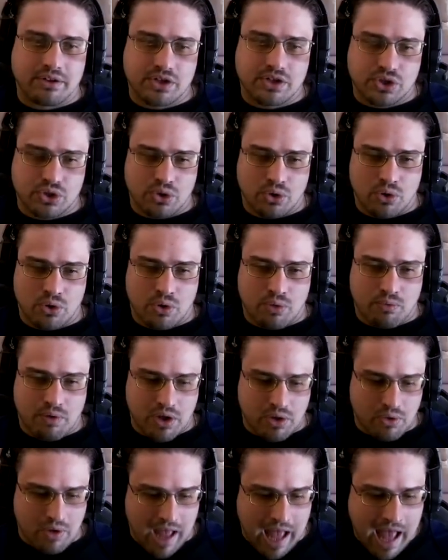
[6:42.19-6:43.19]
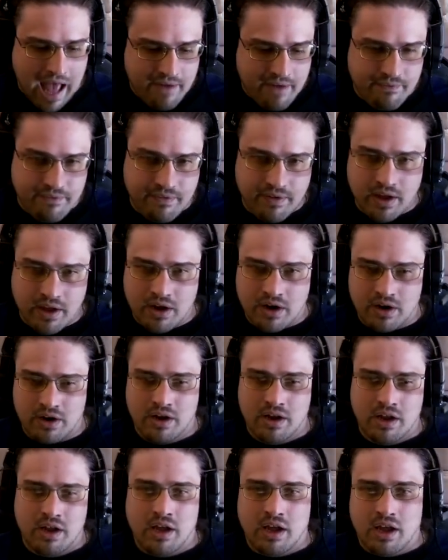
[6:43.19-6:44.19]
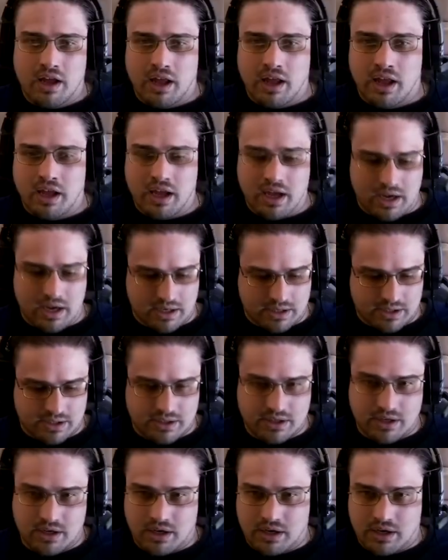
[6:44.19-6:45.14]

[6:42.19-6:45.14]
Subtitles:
So what you have here is